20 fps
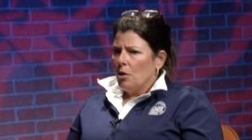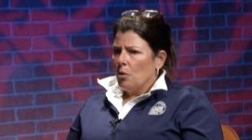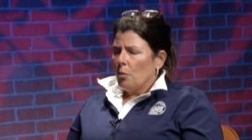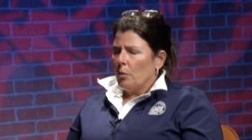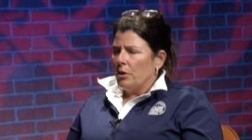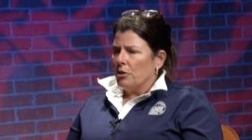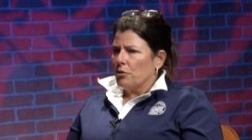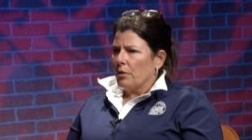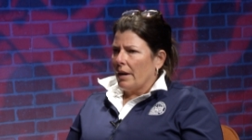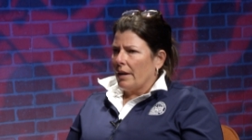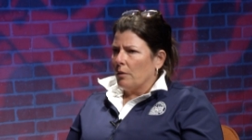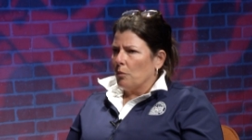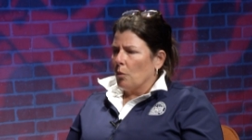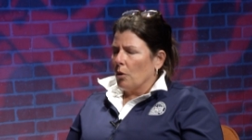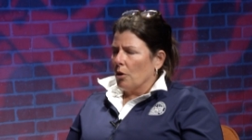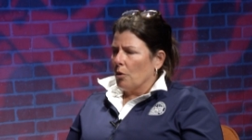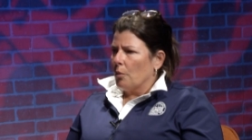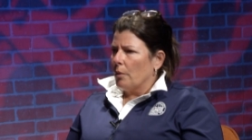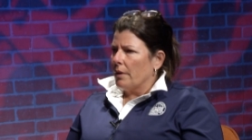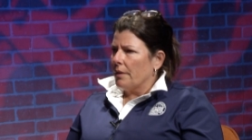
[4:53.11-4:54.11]
We try and
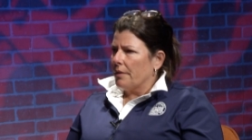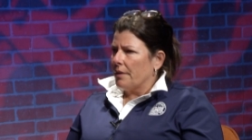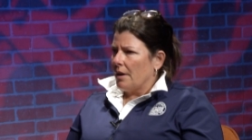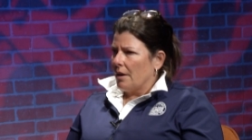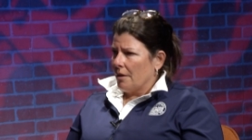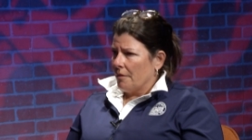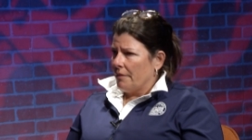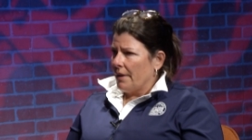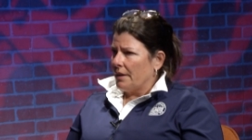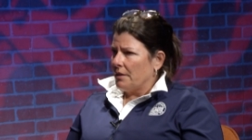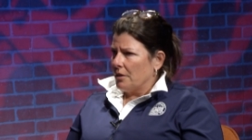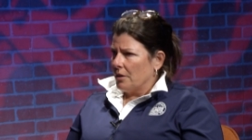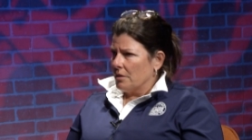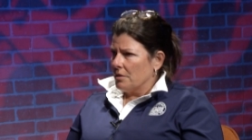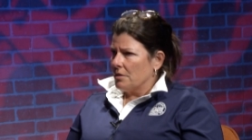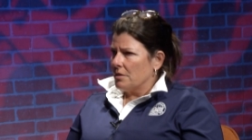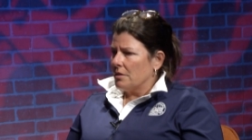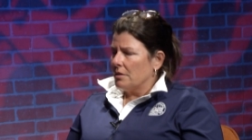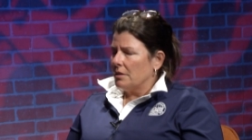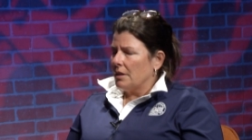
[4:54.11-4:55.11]
work with our
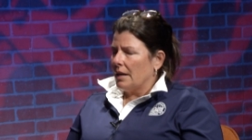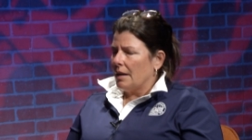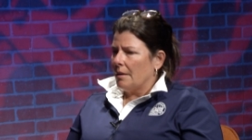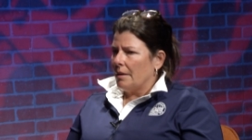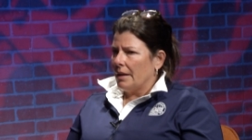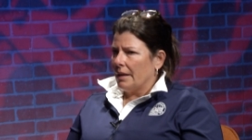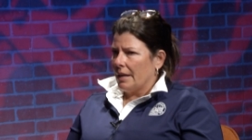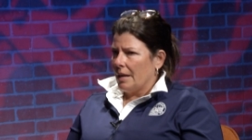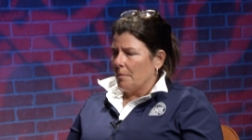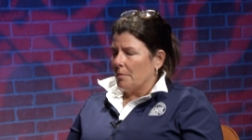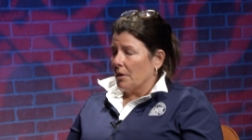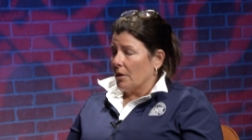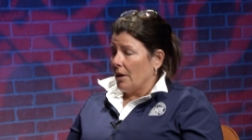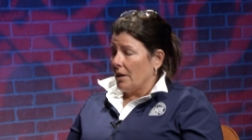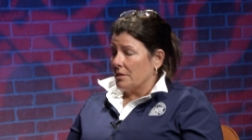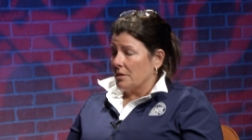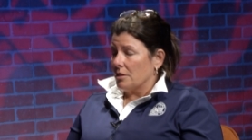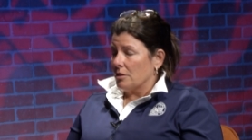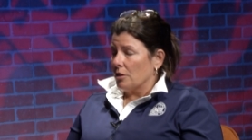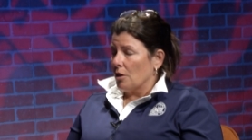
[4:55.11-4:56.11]
vendors and keep the
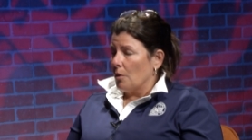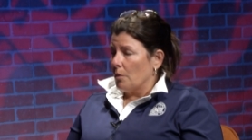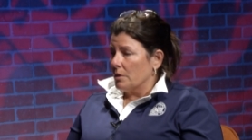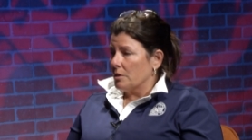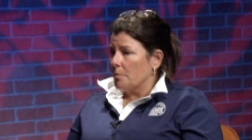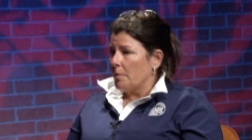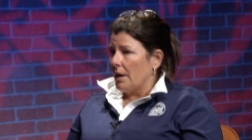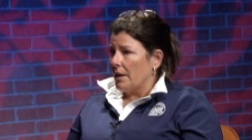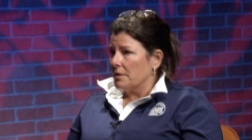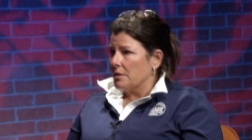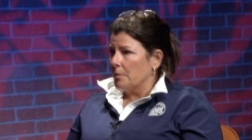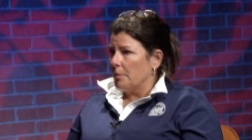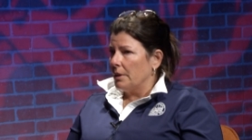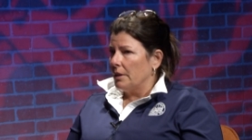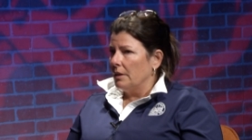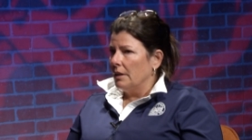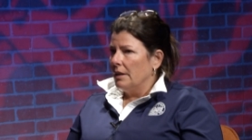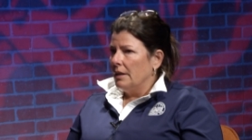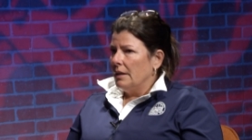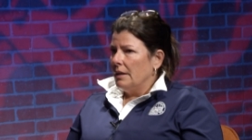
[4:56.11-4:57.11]
cost as low as
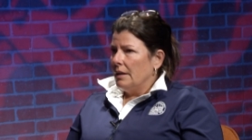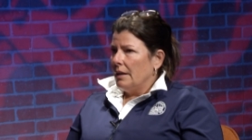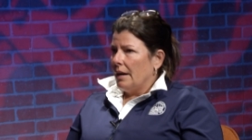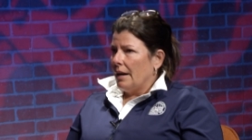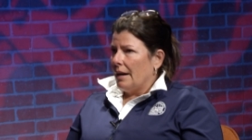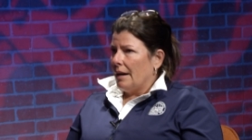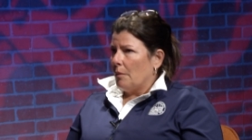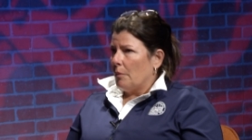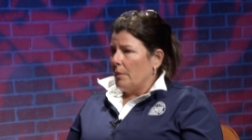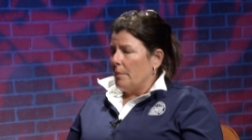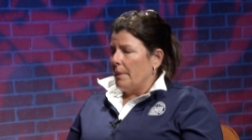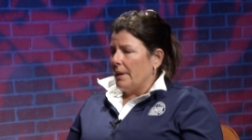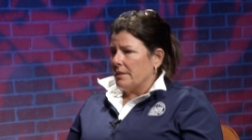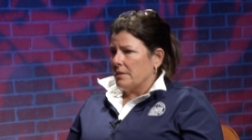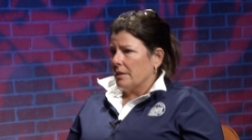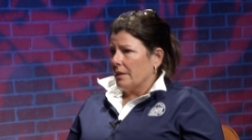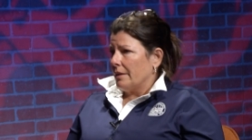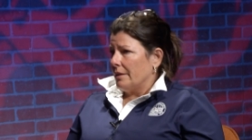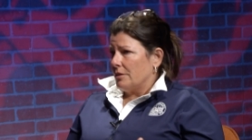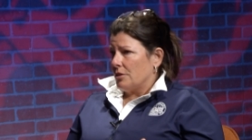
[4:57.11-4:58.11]
possible.
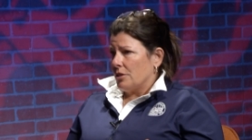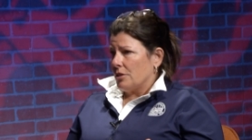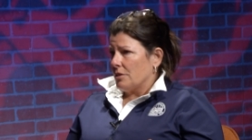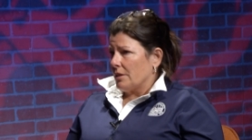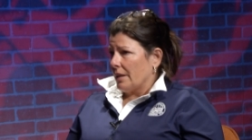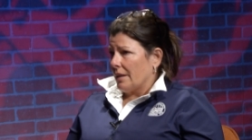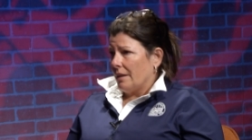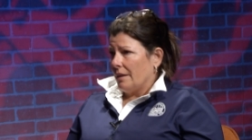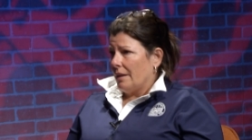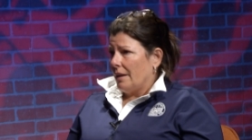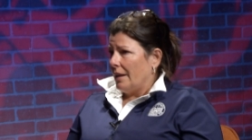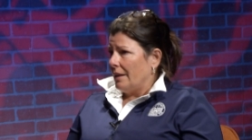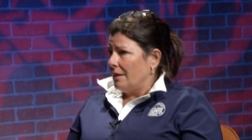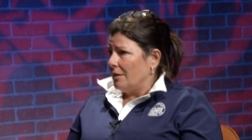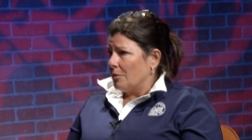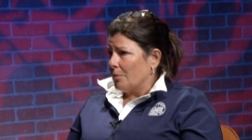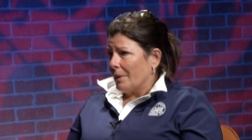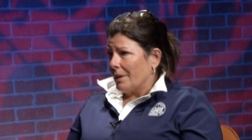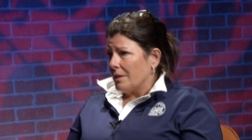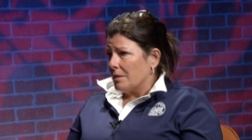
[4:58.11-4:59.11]
It's just like an
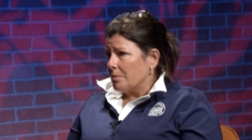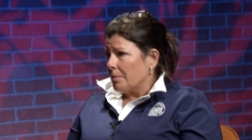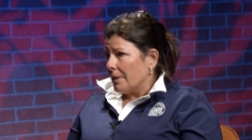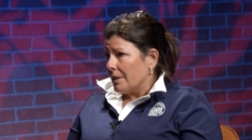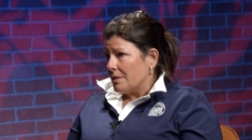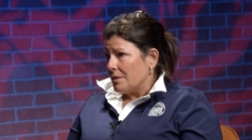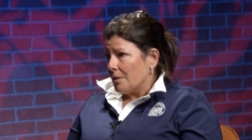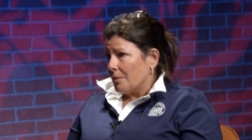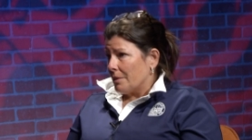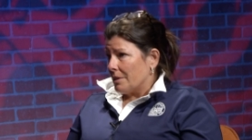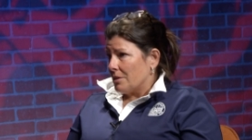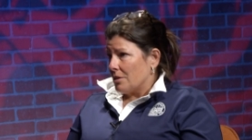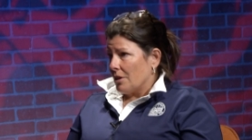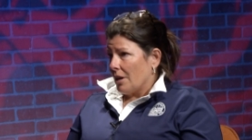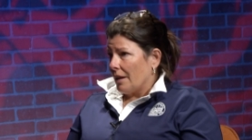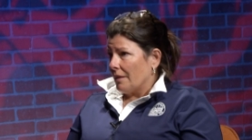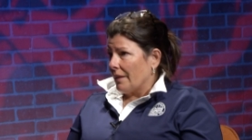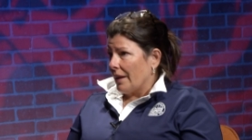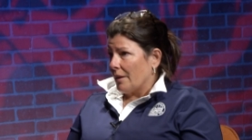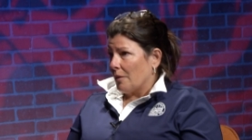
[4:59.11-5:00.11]
80-20 split, so it's
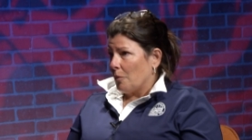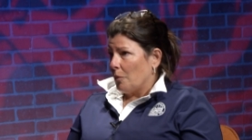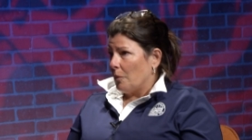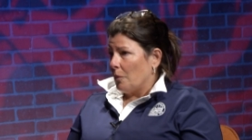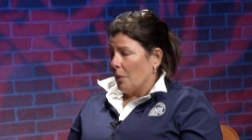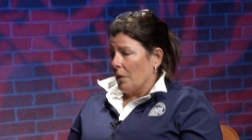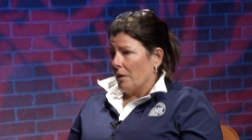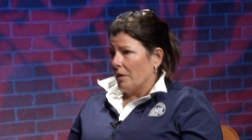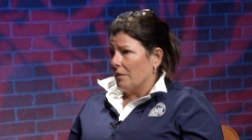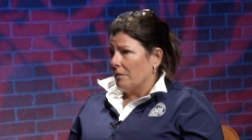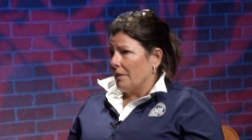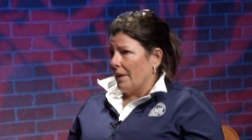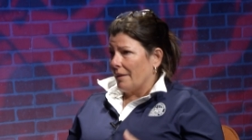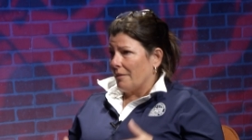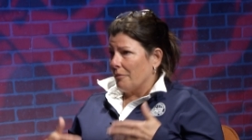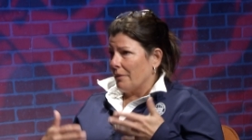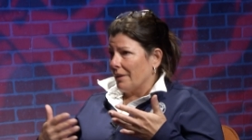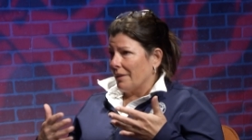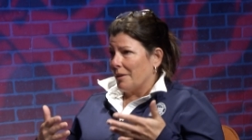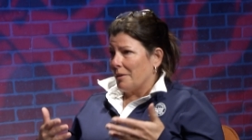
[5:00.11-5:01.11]
not like we're
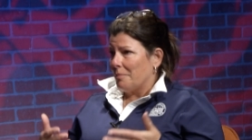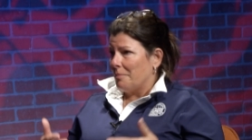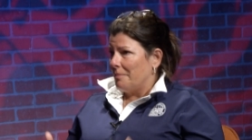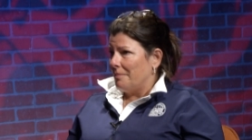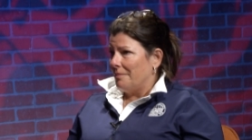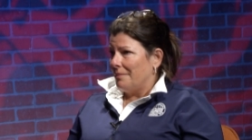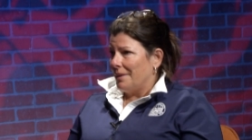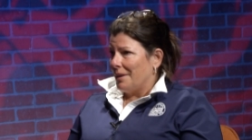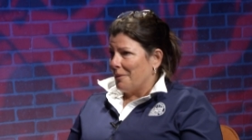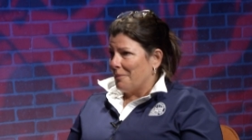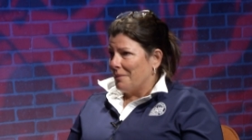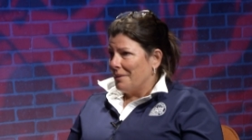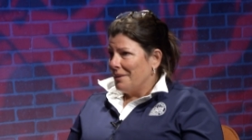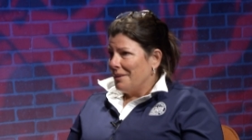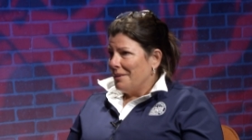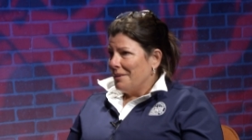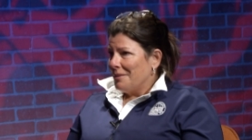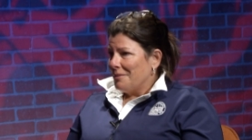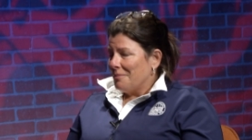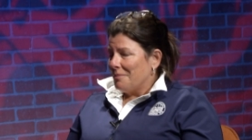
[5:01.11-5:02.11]
like really,
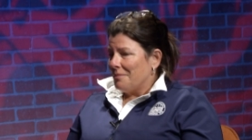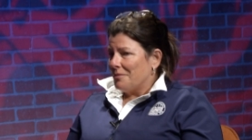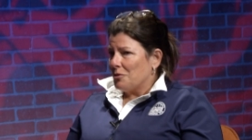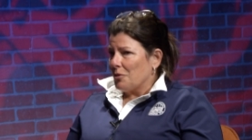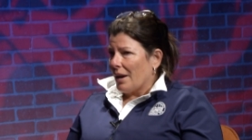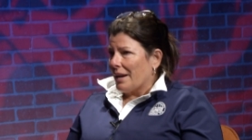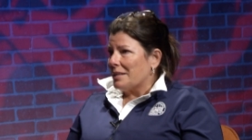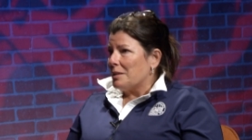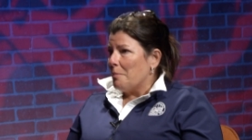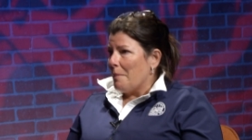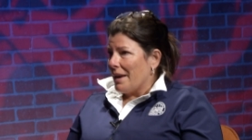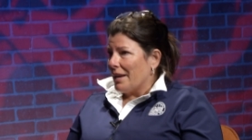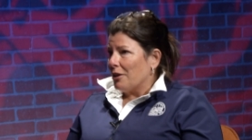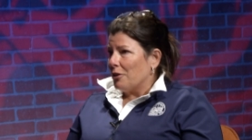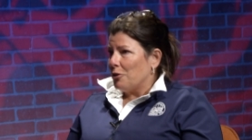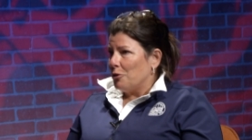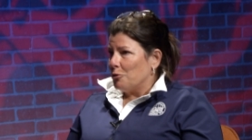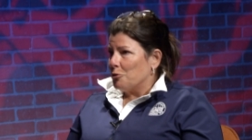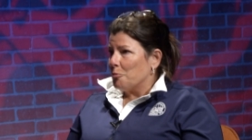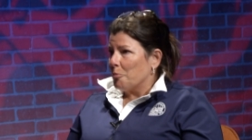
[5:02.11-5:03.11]
trying to make a
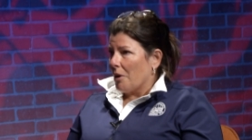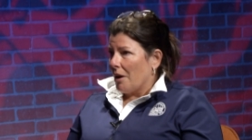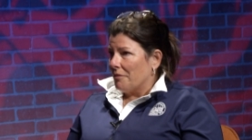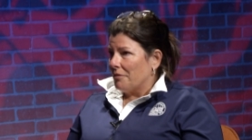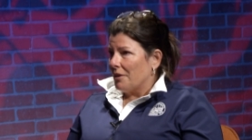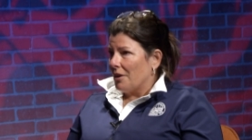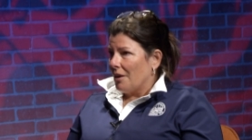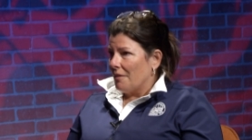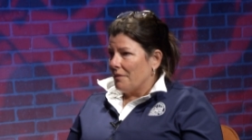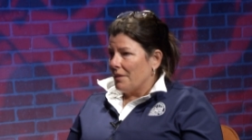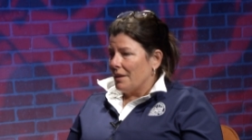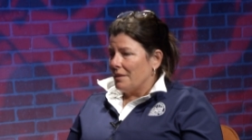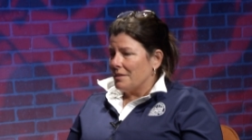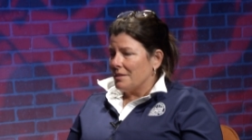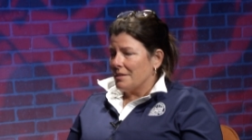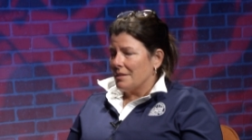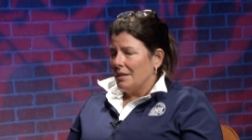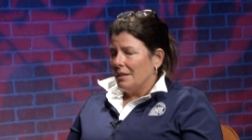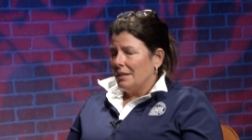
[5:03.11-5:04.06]
huge profit off this.